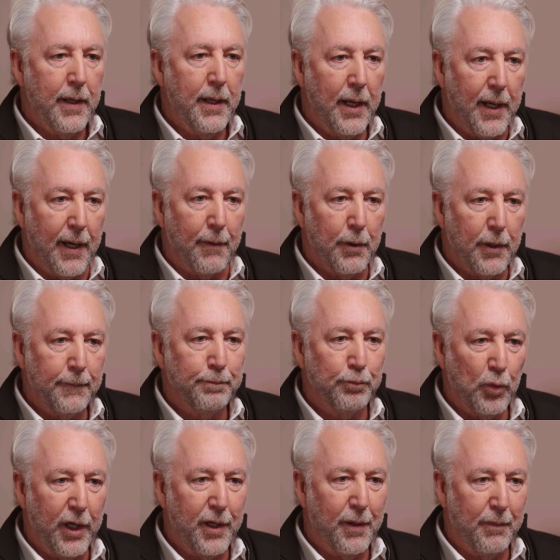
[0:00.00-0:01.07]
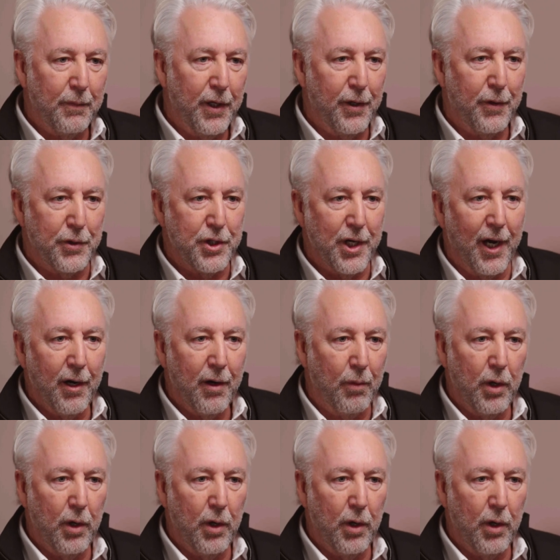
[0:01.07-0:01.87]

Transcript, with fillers: Yeah, well, when I was young,